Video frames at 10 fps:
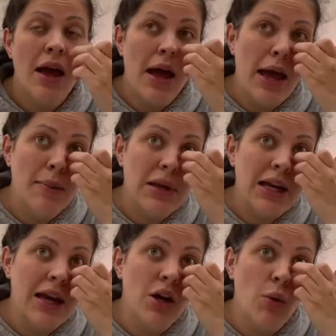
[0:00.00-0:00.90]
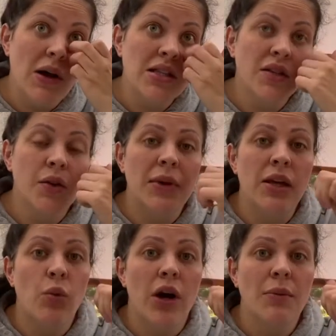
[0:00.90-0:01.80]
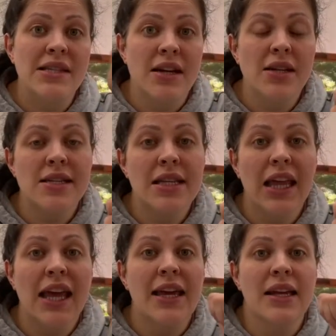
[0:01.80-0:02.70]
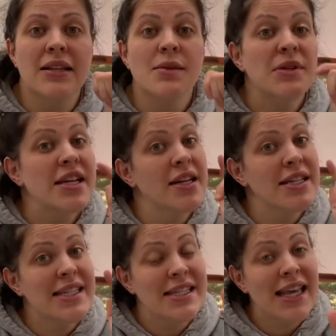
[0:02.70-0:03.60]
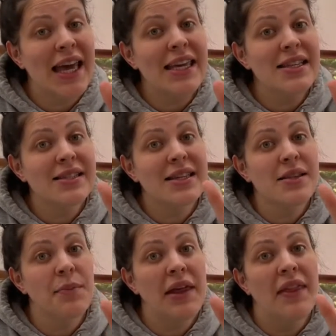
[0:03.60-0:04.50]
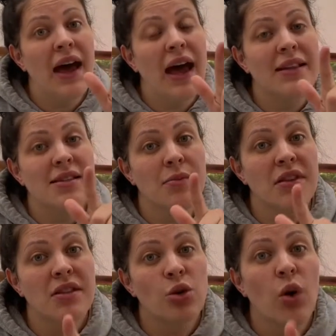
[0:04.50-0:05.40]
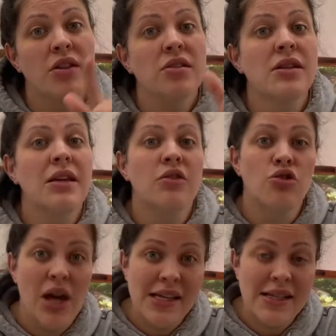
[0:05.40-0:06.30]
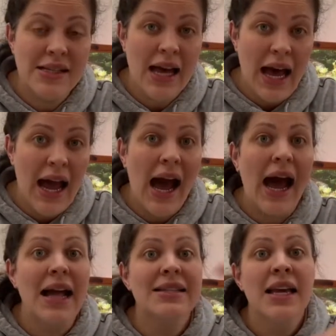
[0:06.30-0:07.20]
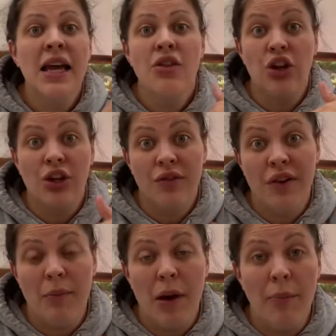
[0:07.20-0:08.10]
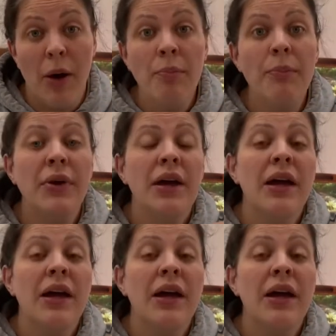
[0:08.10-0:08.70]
Critical ones for me were maternity leggings, maternity tights, because it meant that I had something to go underneath dresses that I had that could fit my bump